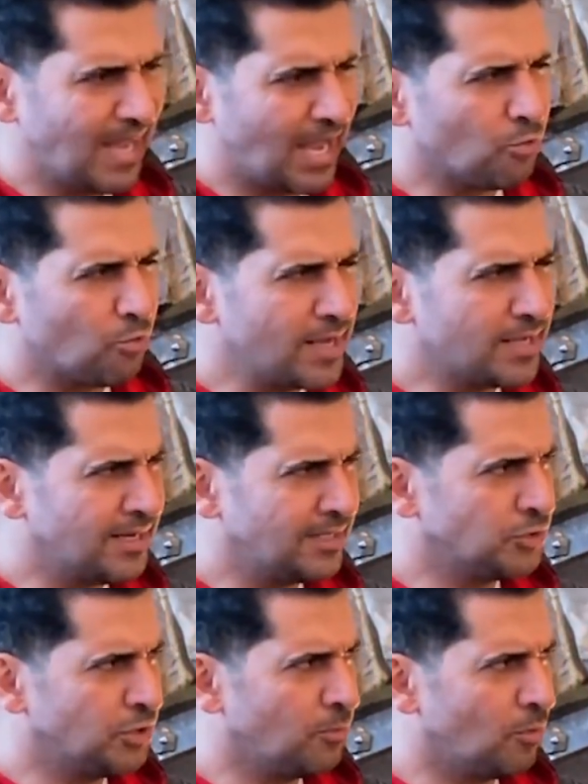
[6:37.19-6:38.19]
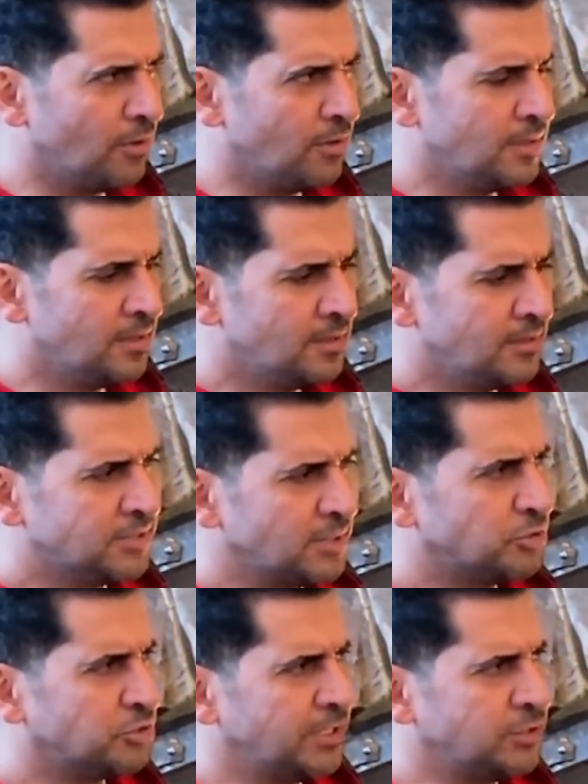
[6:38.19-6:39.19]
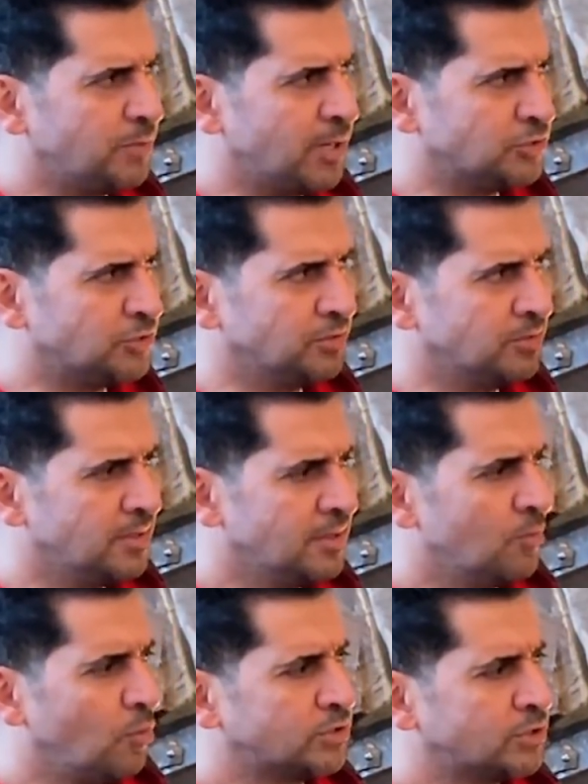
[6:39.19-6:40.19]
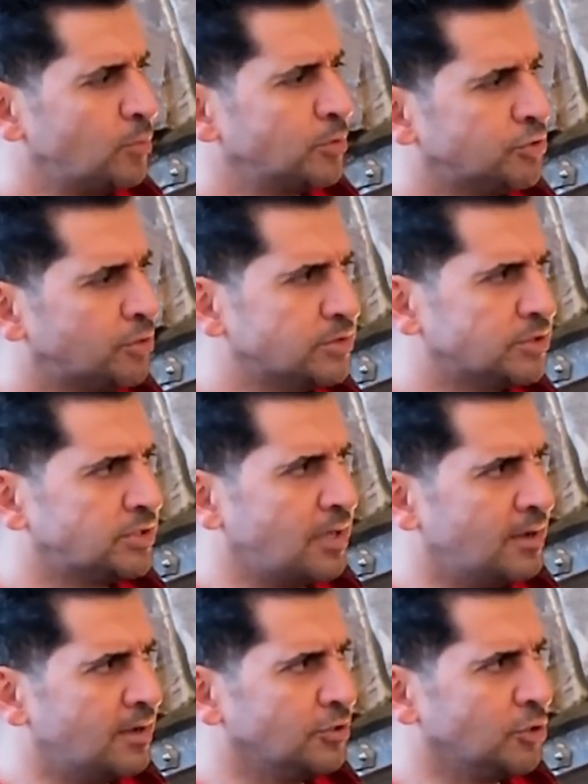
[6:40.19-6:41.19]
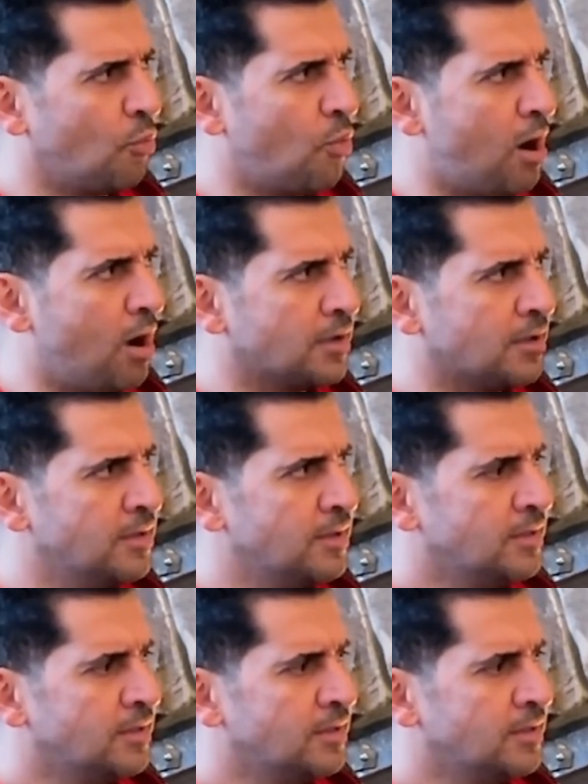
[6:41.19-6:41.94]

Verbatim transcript: I don't recognize you anymore. Something's changed about you. What's up with your walk?